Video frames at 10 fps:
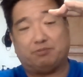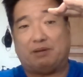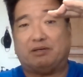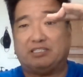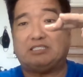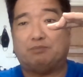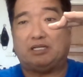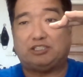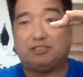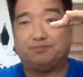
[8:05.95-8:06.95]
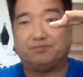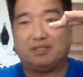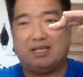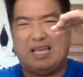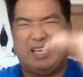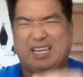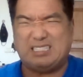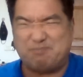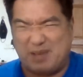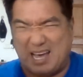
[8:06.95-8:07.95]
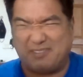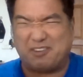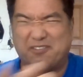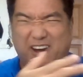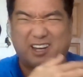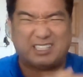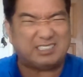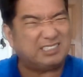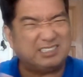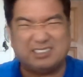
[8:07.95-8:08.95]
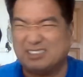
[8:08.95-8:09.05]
by about this much. It's bad for volleys.